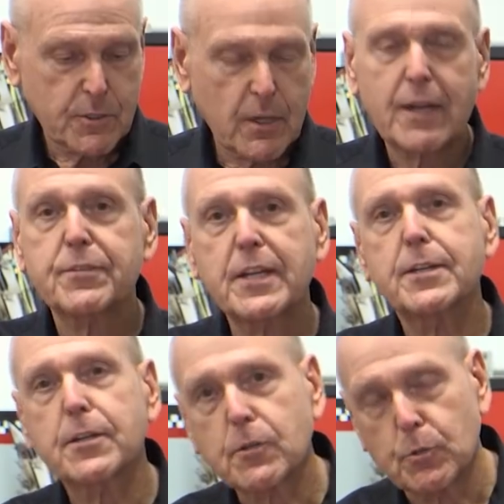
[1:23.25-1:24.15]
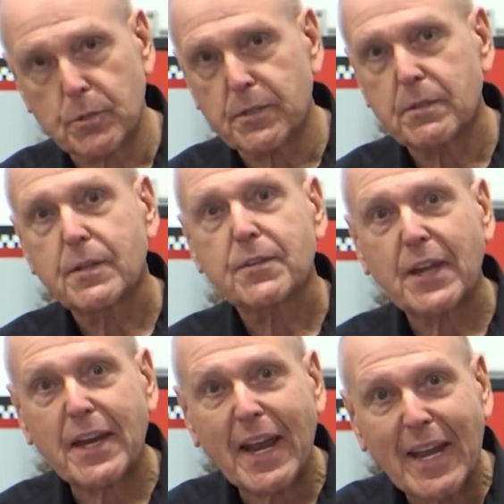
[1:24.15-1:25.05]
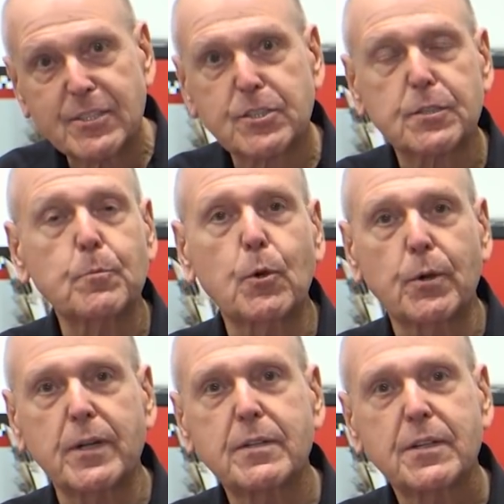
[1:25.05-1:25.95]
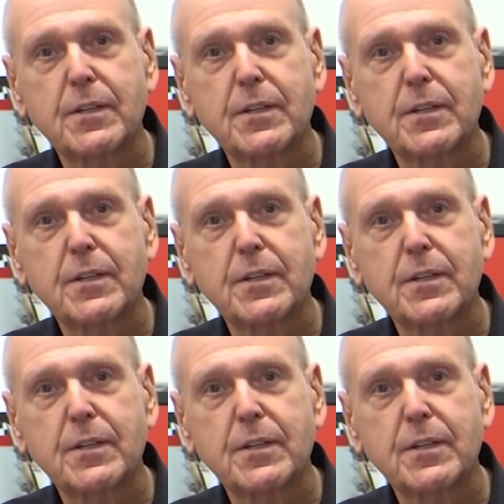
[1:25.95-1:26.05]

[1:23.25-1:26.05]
You have the intercooler. That adds some more.